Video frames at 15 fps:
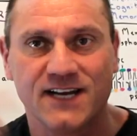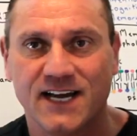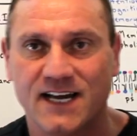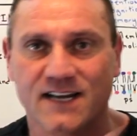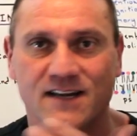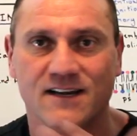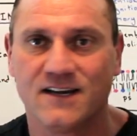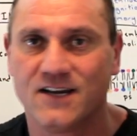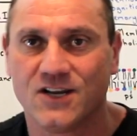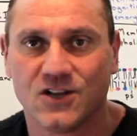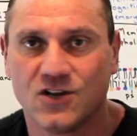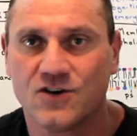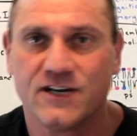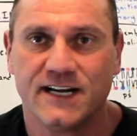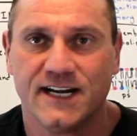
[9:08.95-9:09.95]
you're not
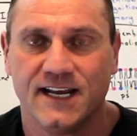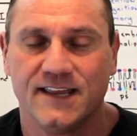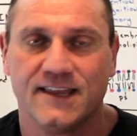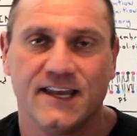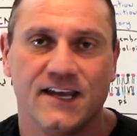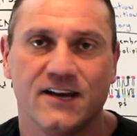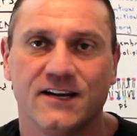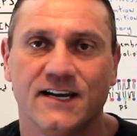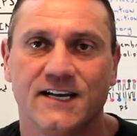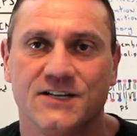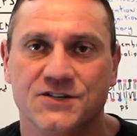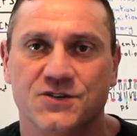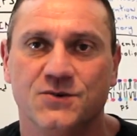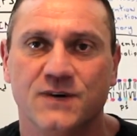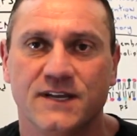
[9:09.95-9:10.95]
you learn anything, you're
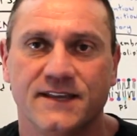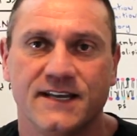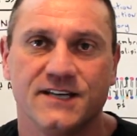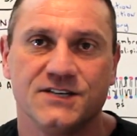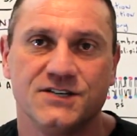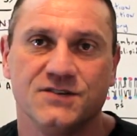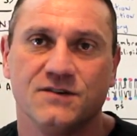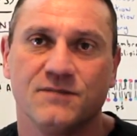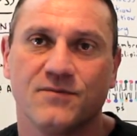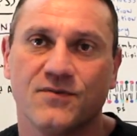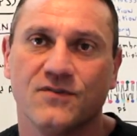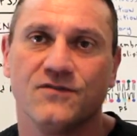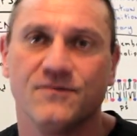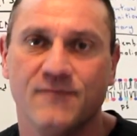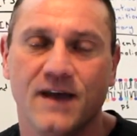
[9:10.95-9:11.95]
not doing anything to
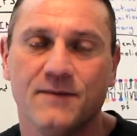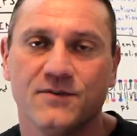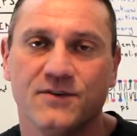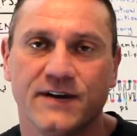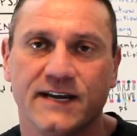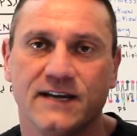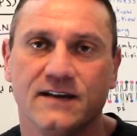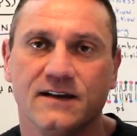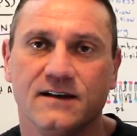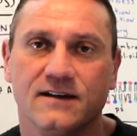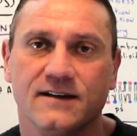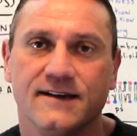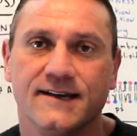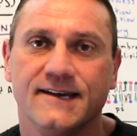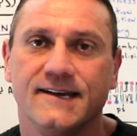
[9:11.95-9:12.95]
improve memory.
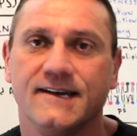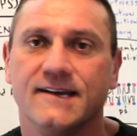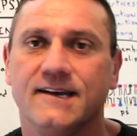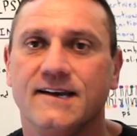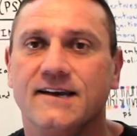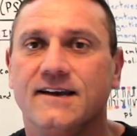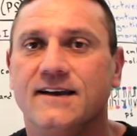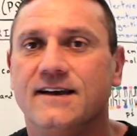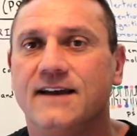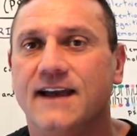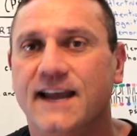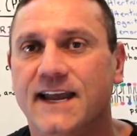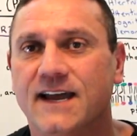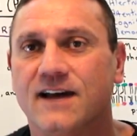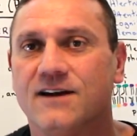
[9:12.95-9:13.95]

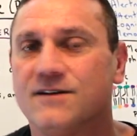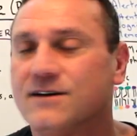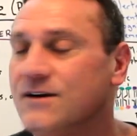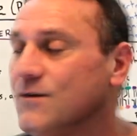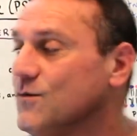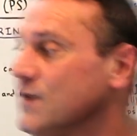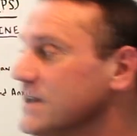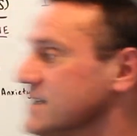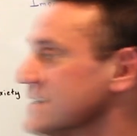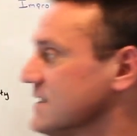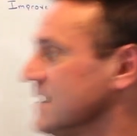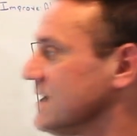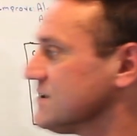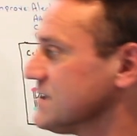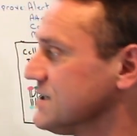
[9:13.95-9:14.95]
And what this
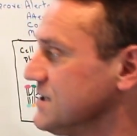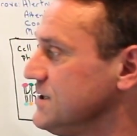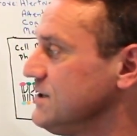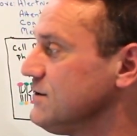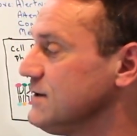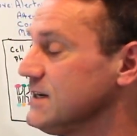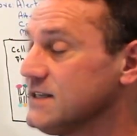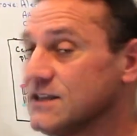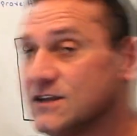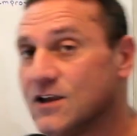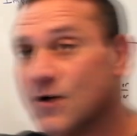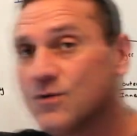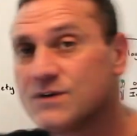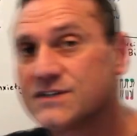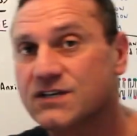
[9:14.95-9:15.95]
allows us to do, it
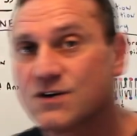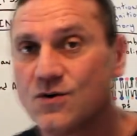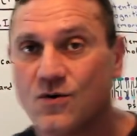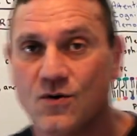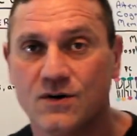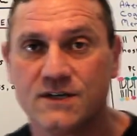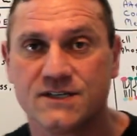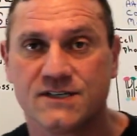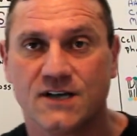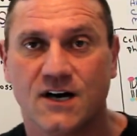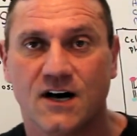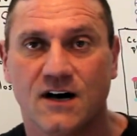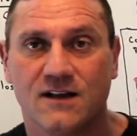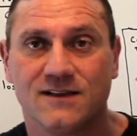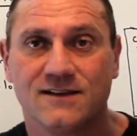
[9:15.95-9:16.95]
lowers the
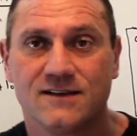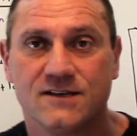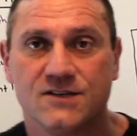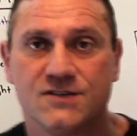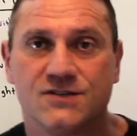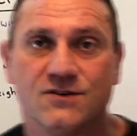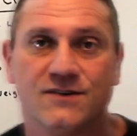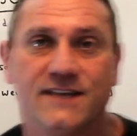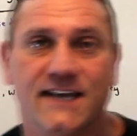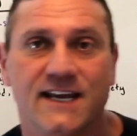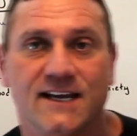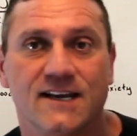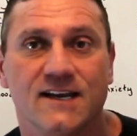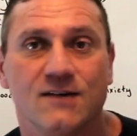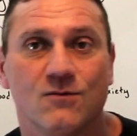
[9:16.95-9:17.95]
cortisol. So
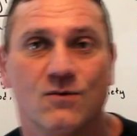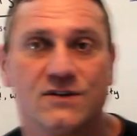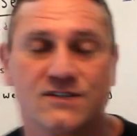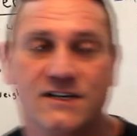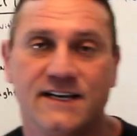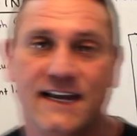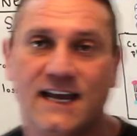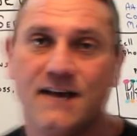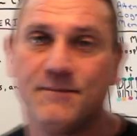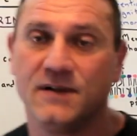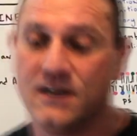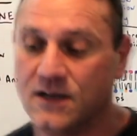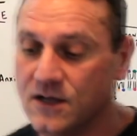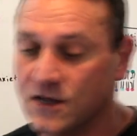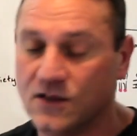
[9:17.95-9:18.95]
then what's going to
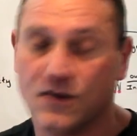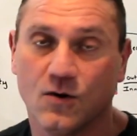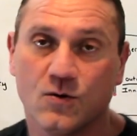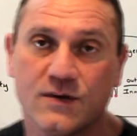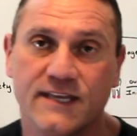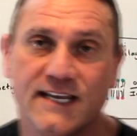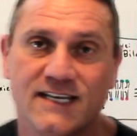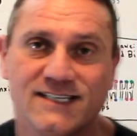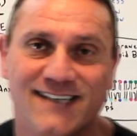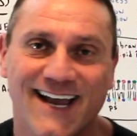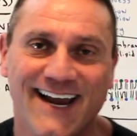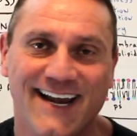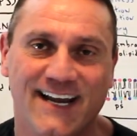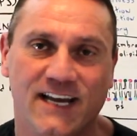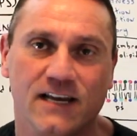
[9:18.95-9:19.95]
happen? Lower the
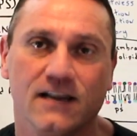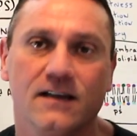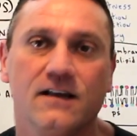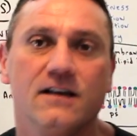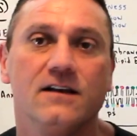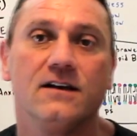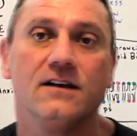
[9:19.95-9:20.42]
anxiety.